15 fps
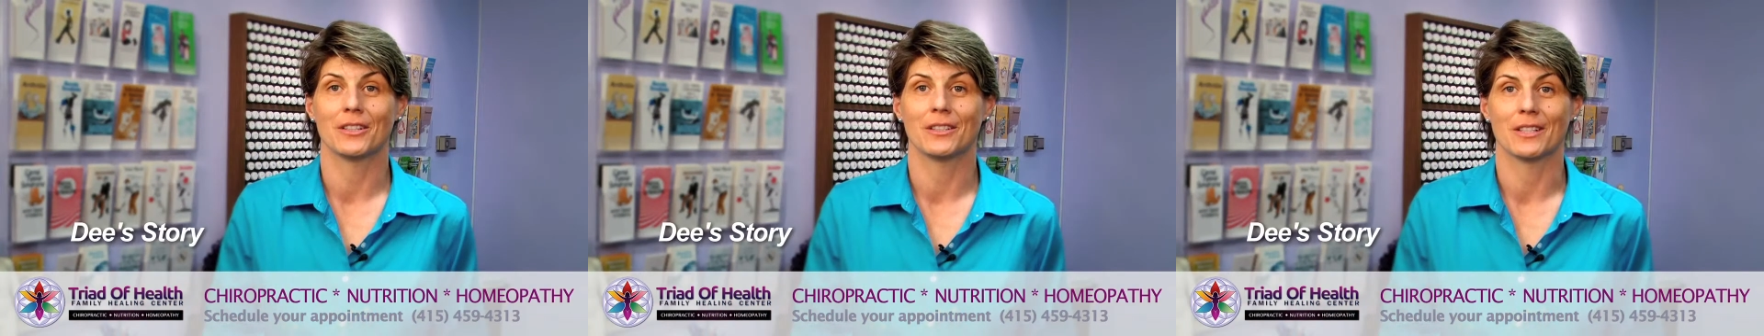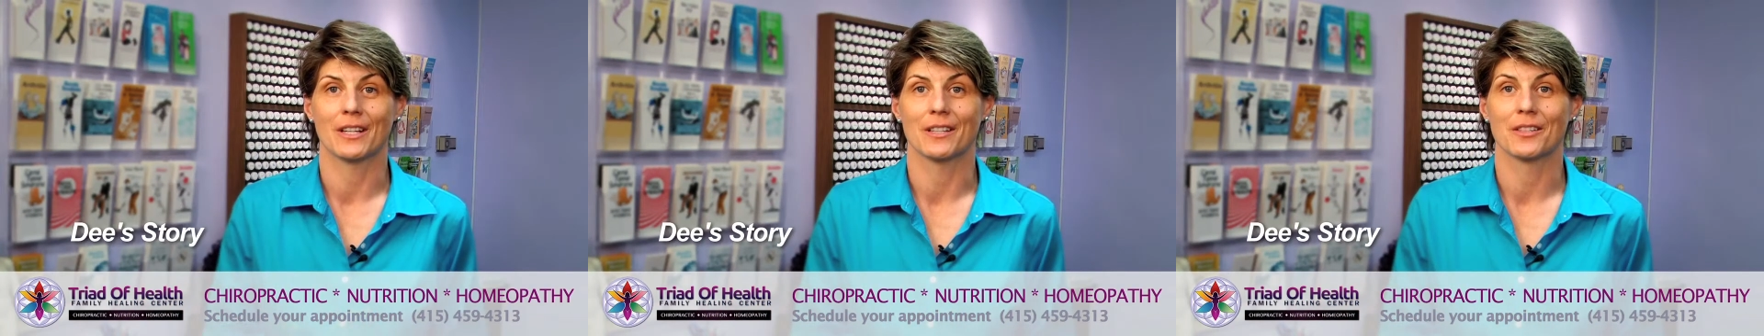
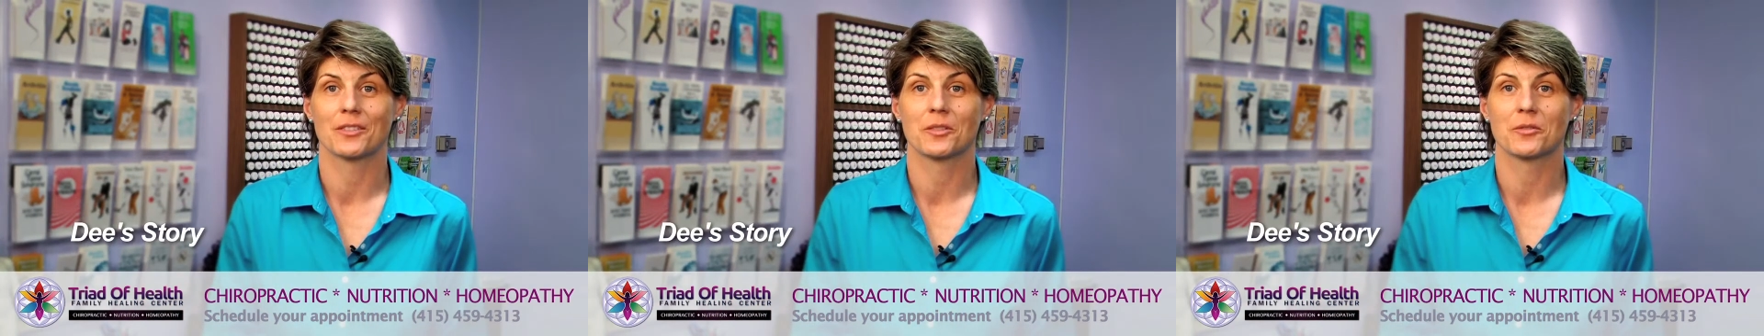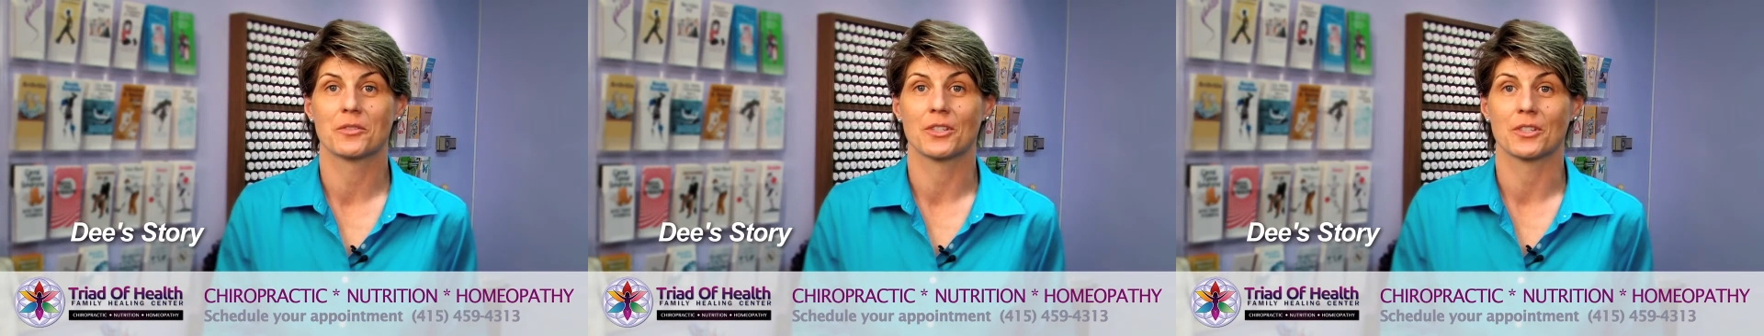Ilya
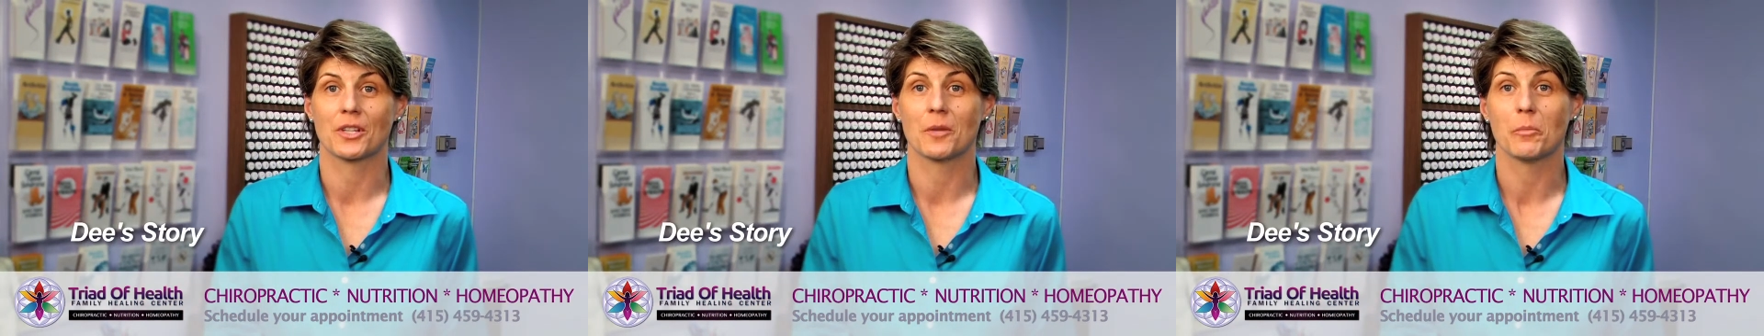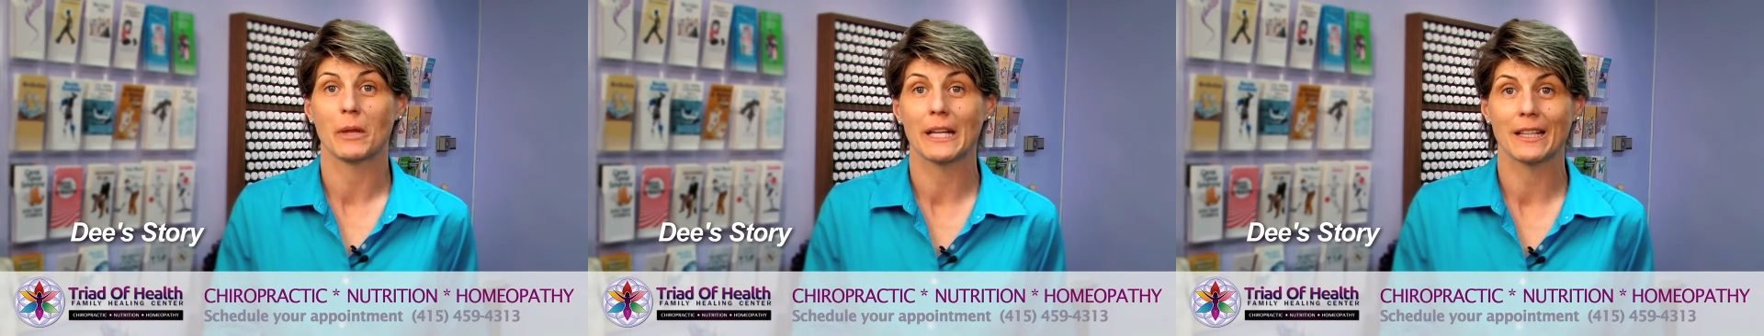has just
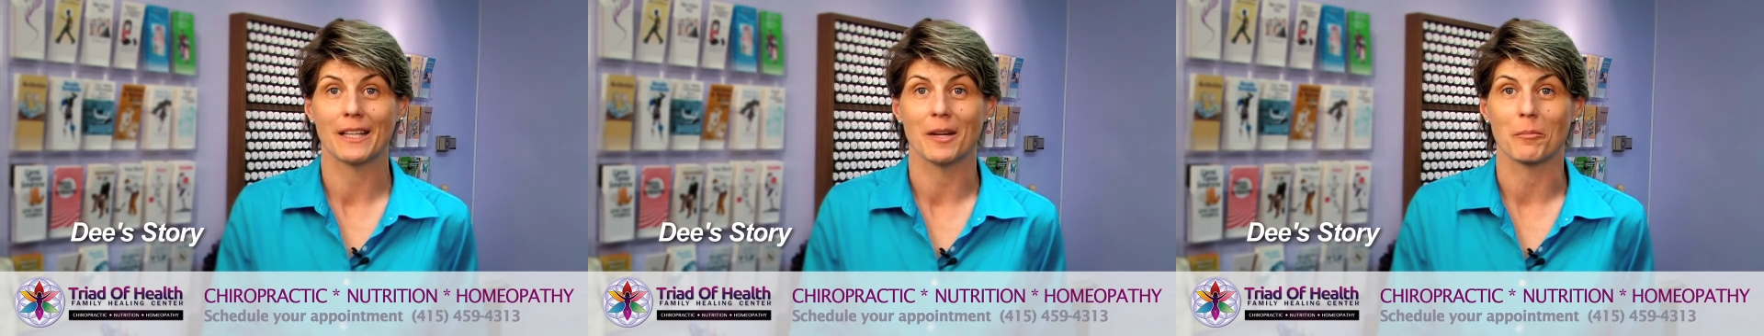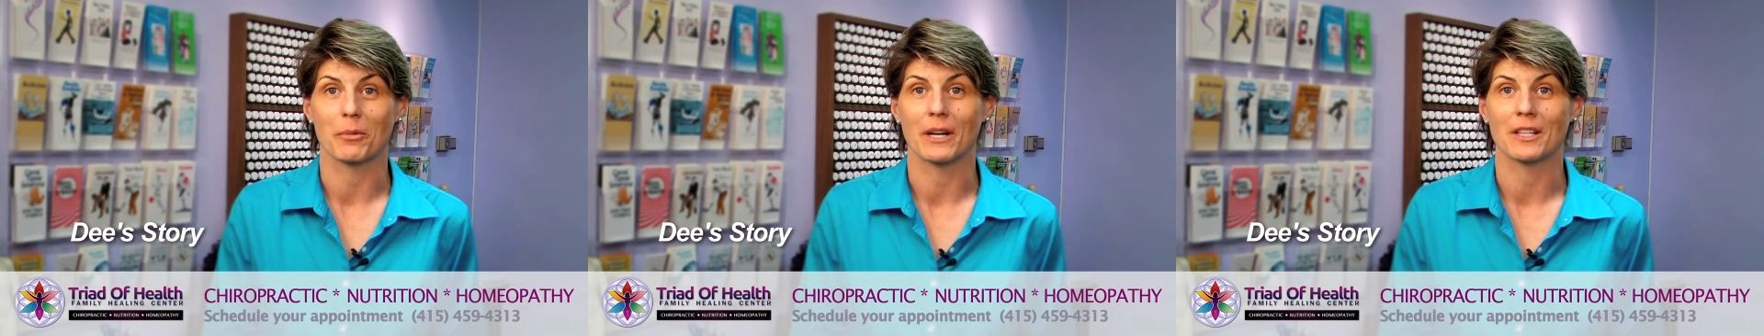
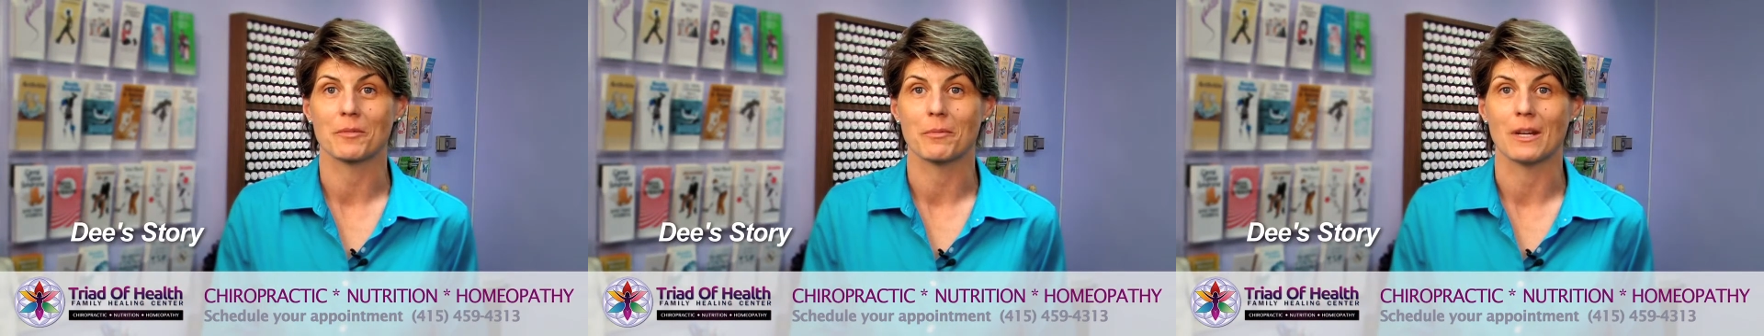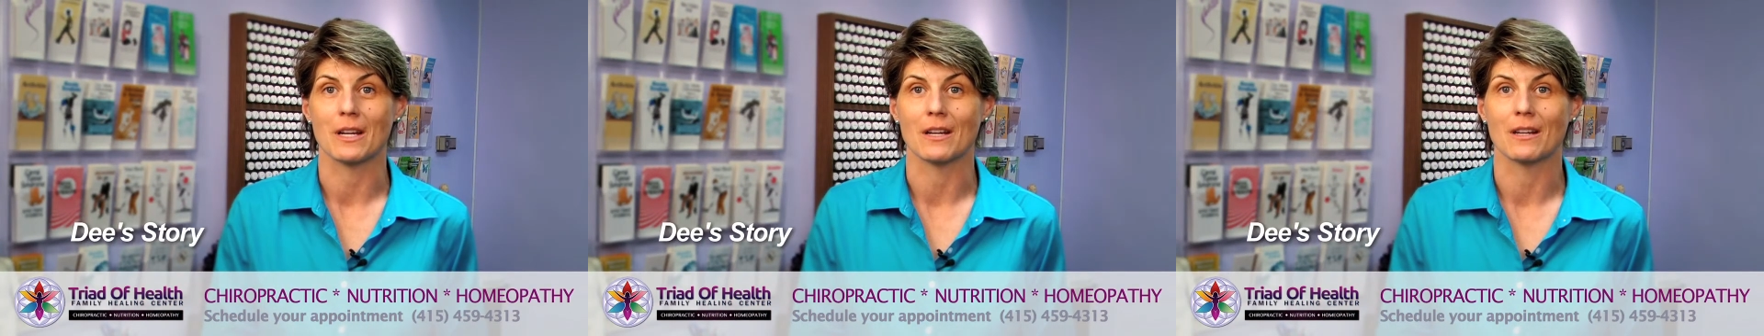completely impressed
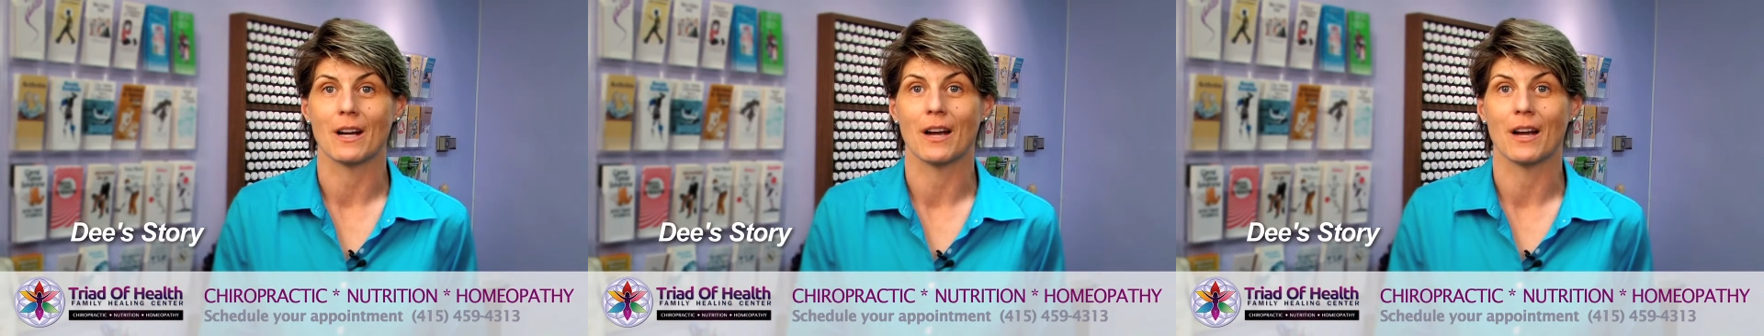me.